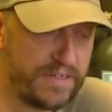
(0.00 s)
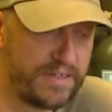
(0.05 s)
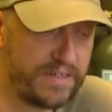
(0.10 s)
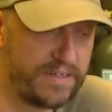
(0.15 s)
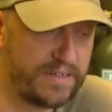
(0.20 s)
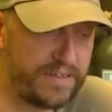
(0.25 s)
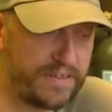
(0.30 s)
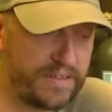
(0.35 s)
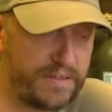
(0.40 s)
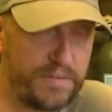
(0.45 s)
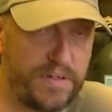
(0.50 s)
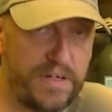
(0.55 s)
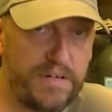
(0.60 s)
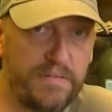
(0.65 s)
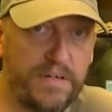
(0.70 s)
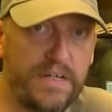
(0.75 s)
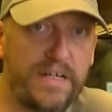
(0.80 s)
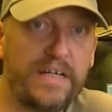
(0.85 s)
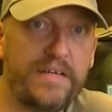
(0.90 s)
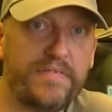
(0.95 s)
You know,
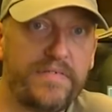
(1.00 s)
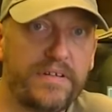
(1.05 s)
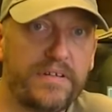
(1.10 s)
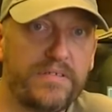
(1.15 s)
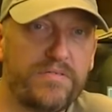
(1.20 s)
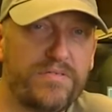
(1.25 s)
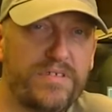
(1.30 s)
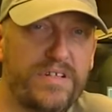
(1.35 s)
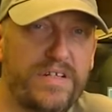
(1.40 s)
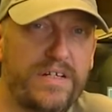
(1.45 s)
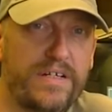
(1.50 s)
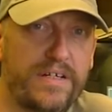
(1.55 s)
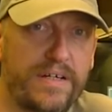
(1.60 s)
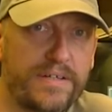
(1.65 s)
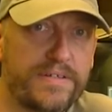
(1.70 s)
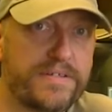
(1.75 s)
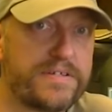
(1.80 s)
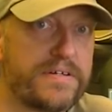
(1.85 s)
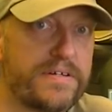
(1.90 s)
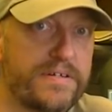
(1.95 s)
we're living on really
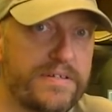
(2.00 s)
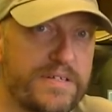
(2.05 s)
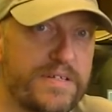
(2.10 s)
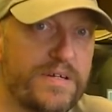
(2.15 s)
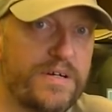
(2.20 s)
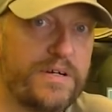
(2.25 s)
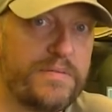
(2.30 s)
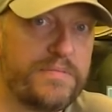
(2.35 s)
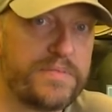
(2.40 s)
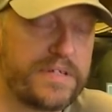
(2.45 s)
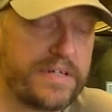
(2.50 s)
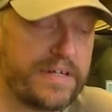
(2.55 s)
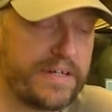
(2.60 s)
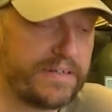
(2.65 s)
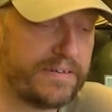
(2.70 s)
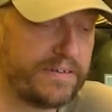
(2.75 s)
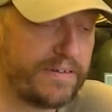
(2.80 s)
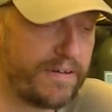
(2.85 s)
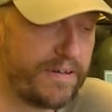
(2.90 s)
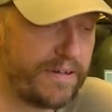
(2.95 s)
uncertain times now.